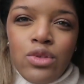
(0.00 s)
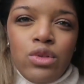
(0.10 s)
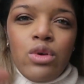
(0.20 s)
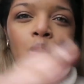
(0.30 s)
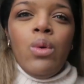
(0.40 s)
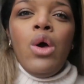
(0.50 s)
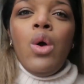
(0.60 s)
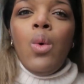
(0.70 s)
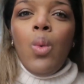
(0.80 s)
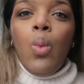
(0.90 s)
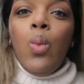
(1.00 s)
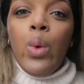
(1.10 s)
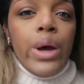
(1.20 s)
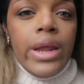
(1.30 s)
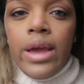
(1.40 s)
so
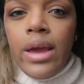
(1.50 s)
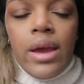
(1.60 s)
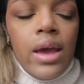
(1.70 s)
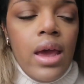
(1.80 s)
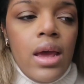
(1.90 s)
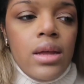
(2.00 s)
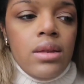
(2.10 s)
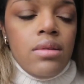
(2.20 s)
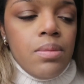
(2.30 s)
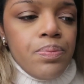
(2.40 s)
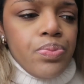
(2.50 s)
woody and